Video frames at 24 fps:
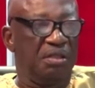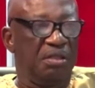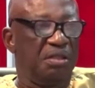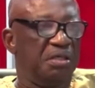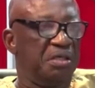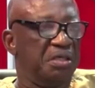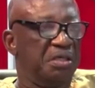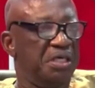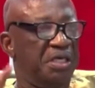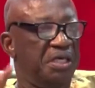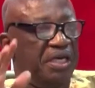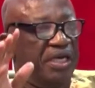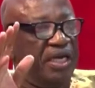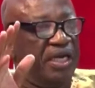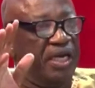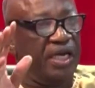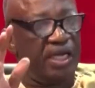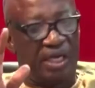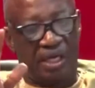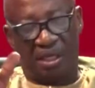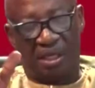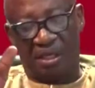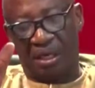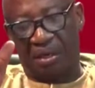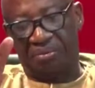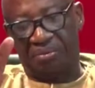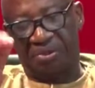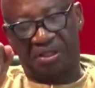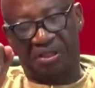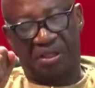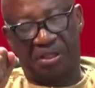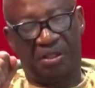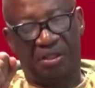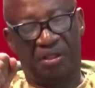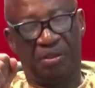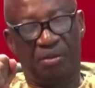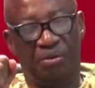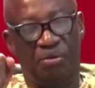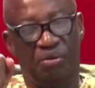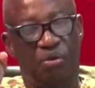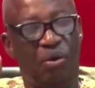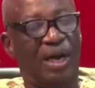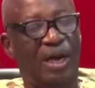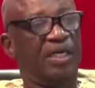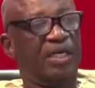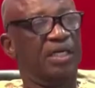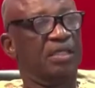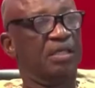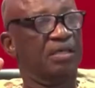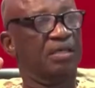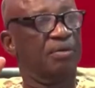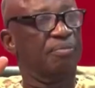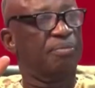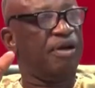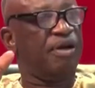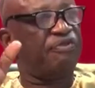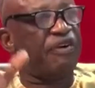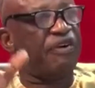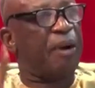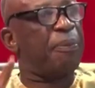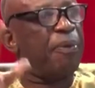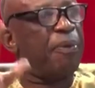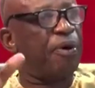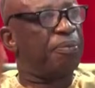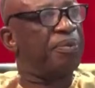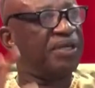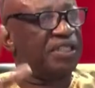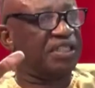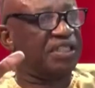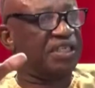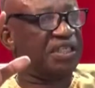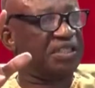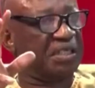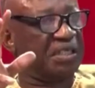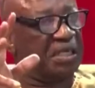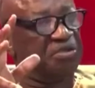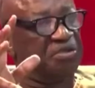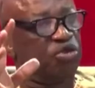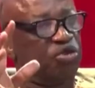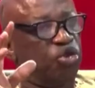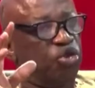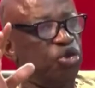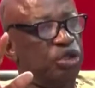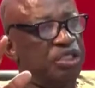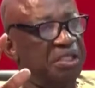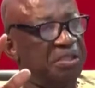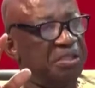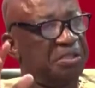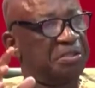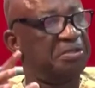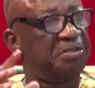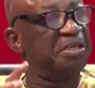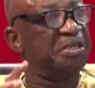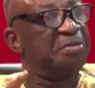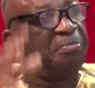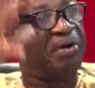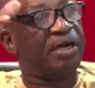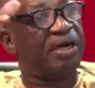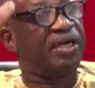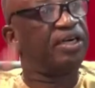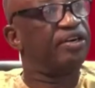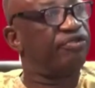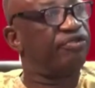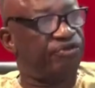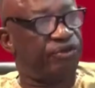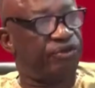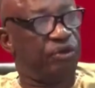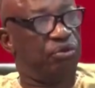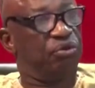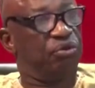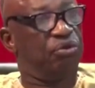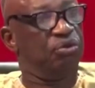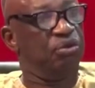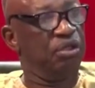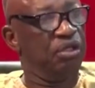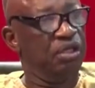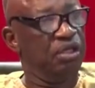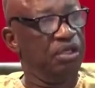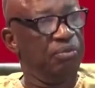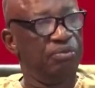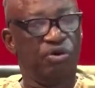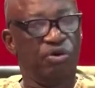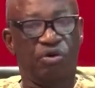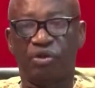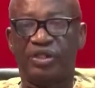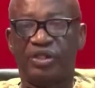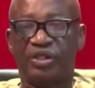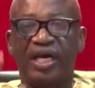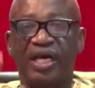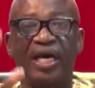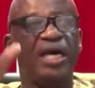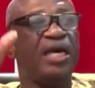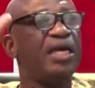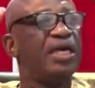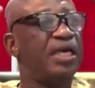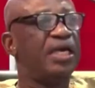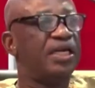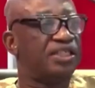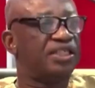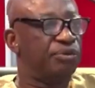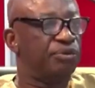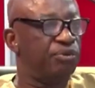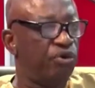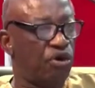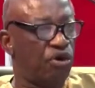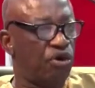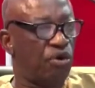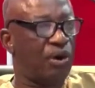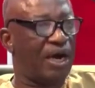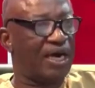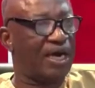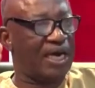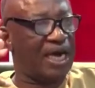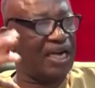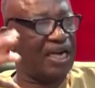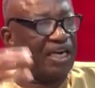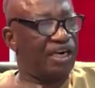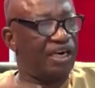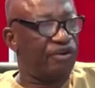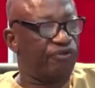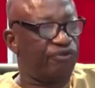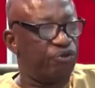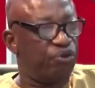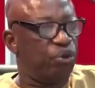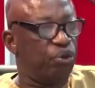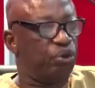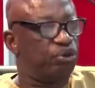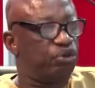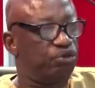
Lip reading: yeah na me say one me fa public sector institutions no me review because areas bi wo ho Ghana for